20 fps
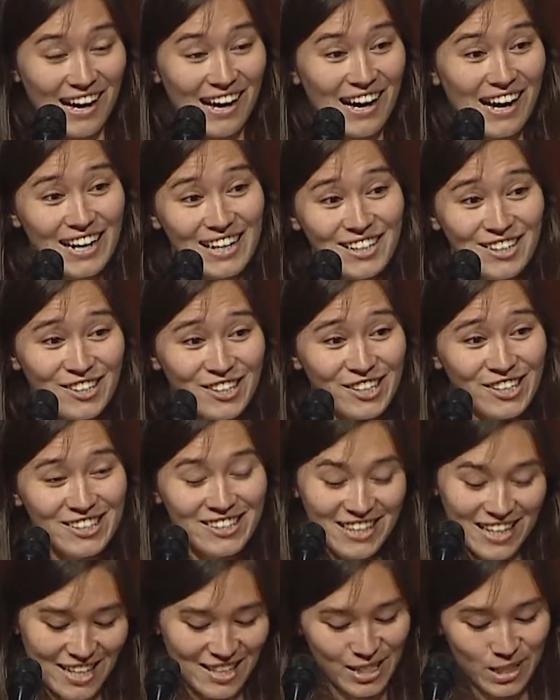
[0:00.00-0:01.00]
I'd
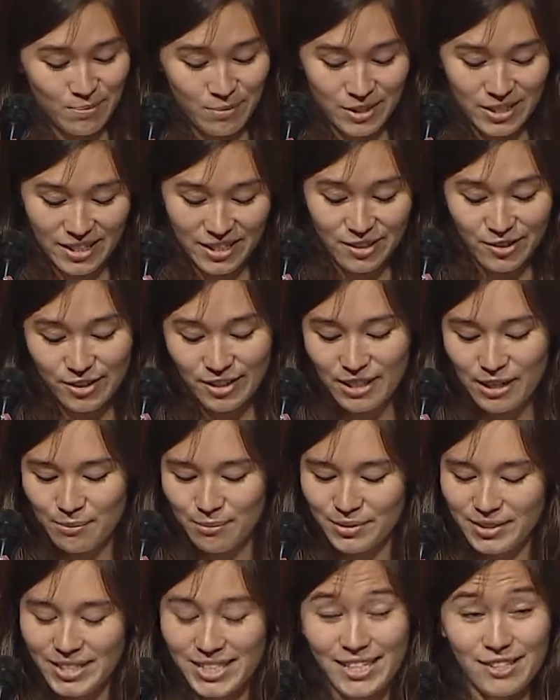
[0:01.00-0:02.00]
heard that this particular
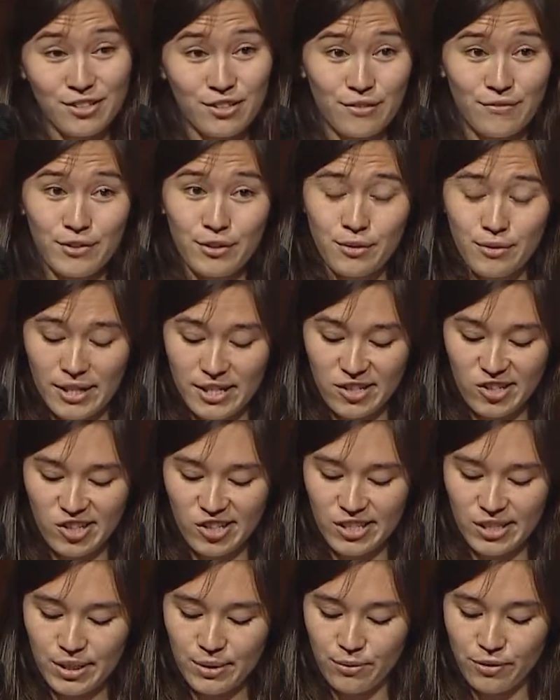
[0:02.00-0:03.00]
company's interview
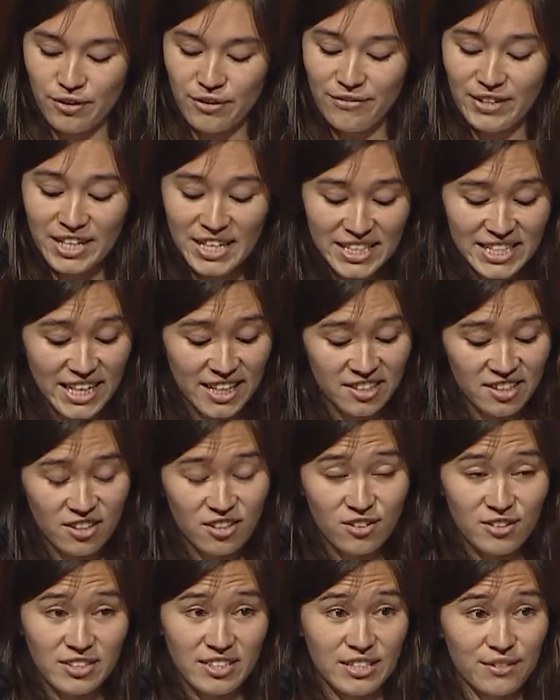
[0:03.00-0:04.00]
questions were very
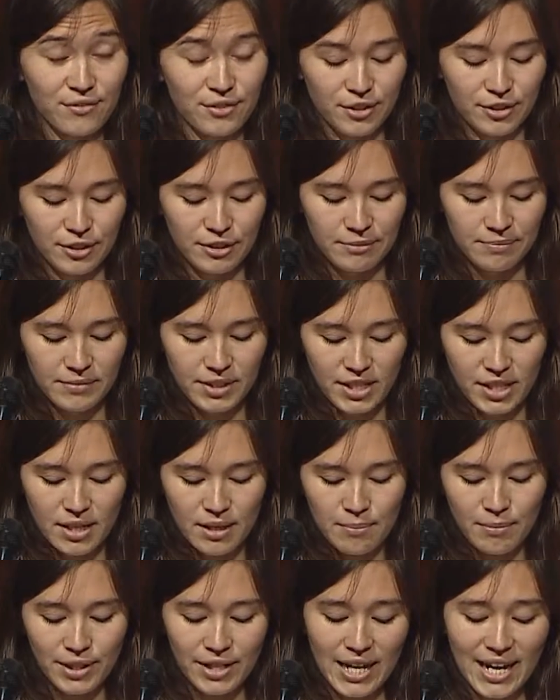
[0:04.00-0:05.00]
technical and difficult,
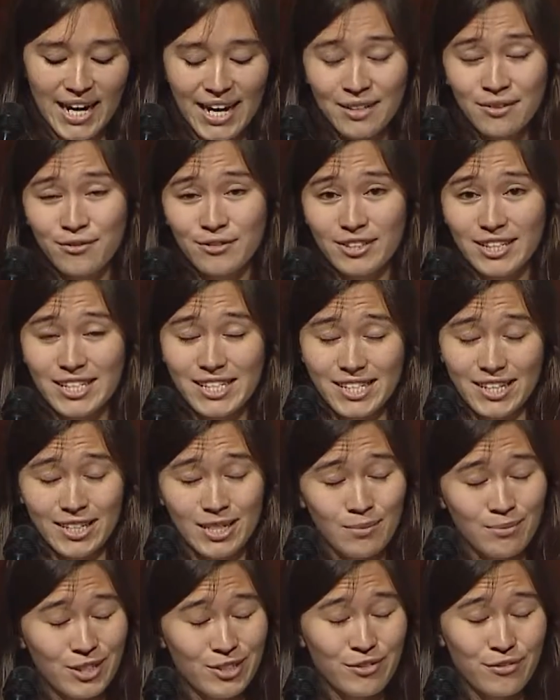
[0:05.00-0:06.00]
but I hadn't really
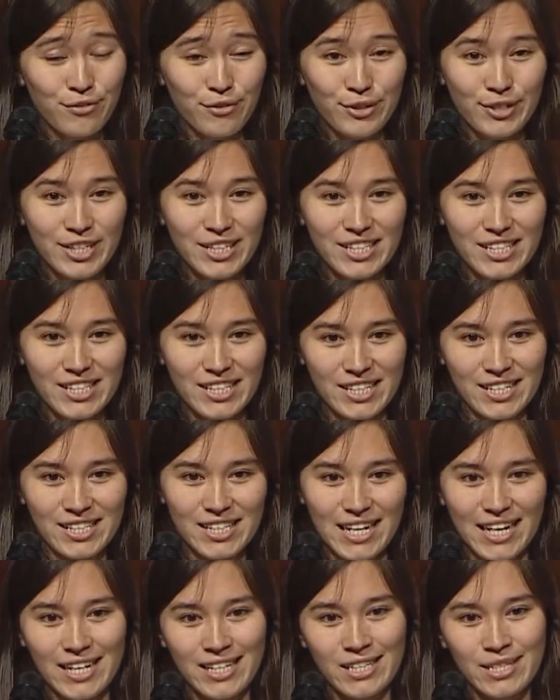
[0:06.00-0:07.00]
studied much for it since
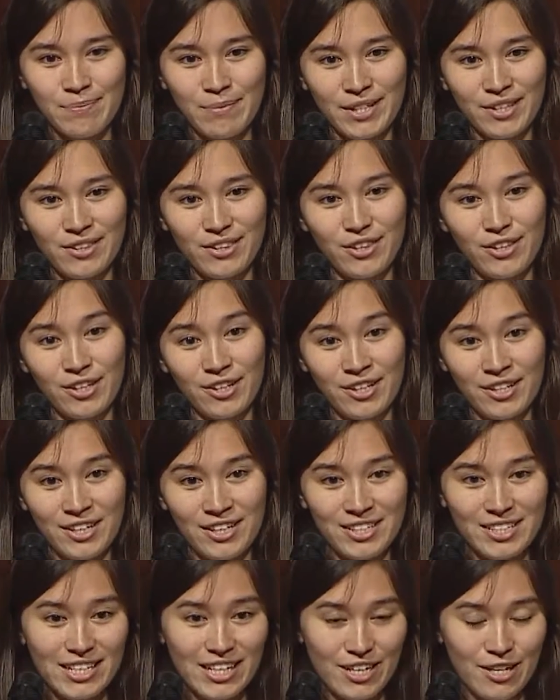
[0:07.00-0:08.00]
I had spent the
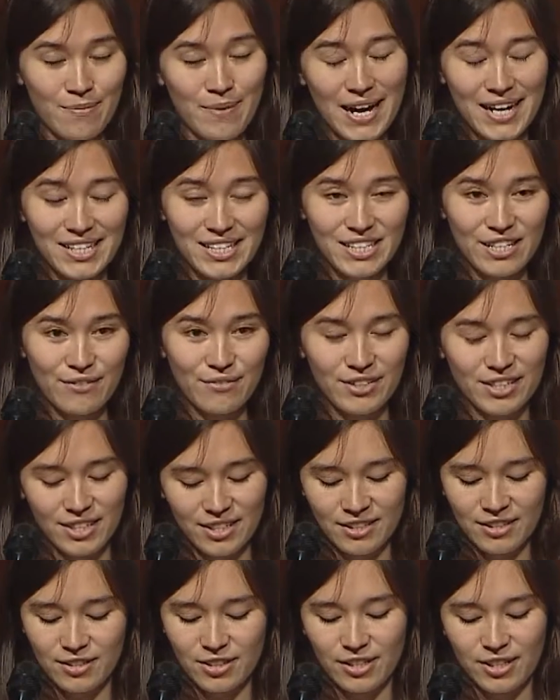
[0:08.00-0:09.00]
entire past
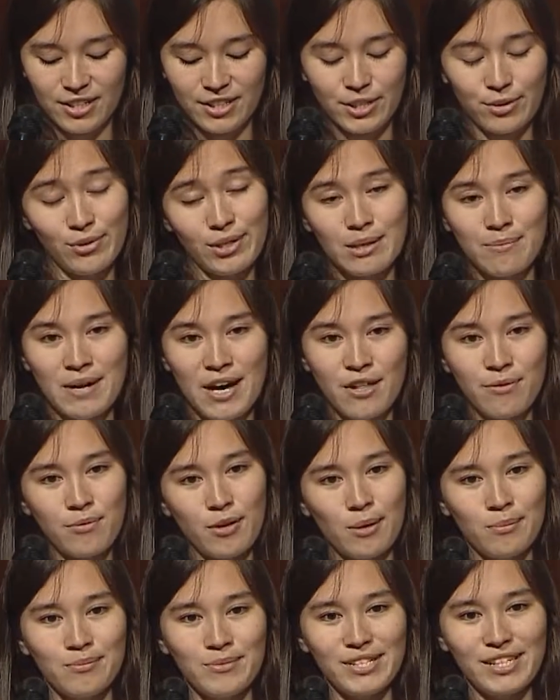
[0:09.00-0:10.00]
evening uh, doing a math
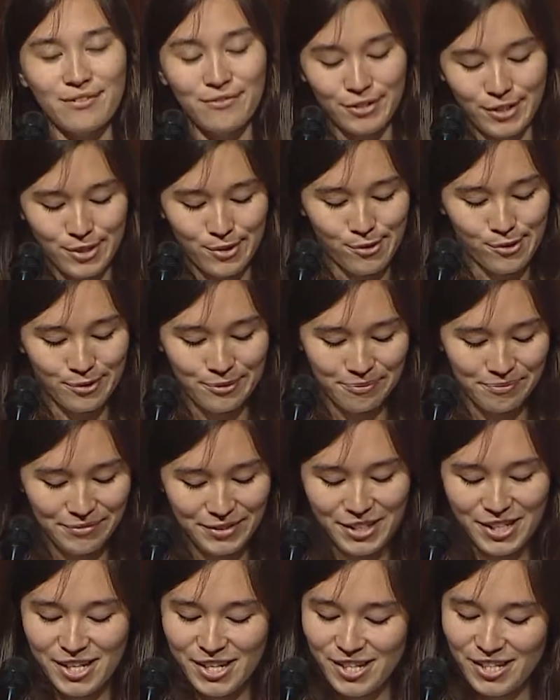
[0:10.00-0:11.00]
problem set for school.
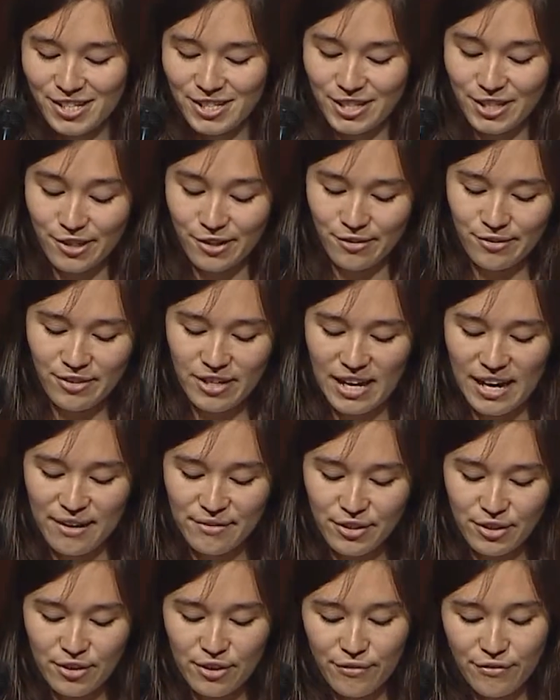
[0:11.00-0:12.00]
So
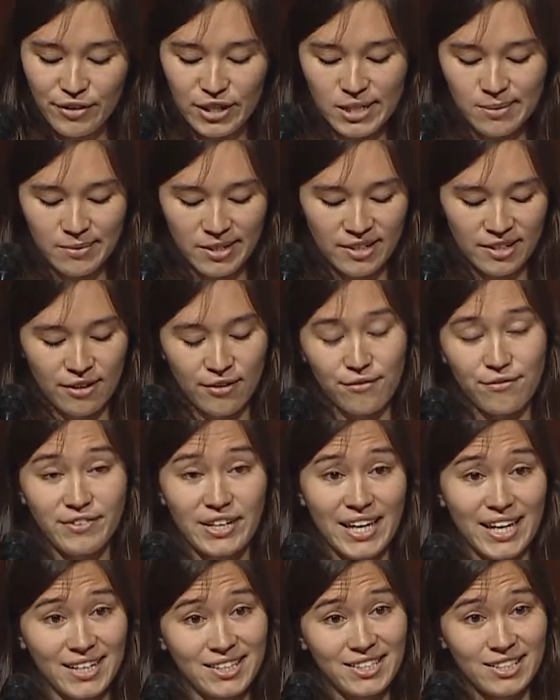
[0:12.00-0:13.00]
after the first minute of
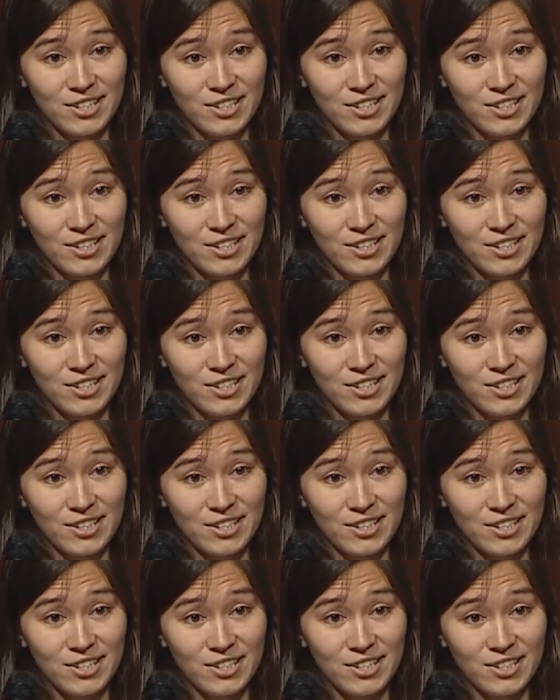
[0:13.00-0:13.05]
canned